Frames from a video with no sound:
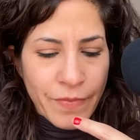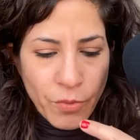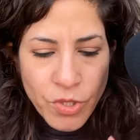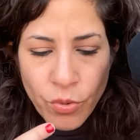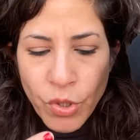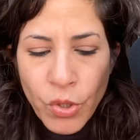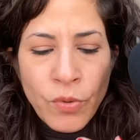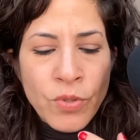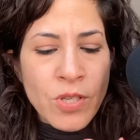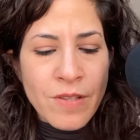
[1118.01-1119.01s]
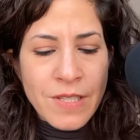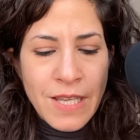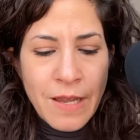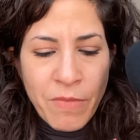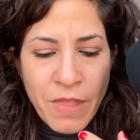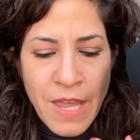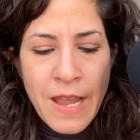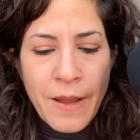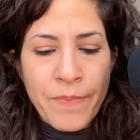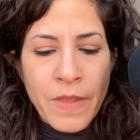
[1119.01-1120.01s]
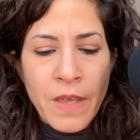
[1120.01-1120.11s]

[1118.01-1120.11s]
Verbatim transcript: we're so used to the same thing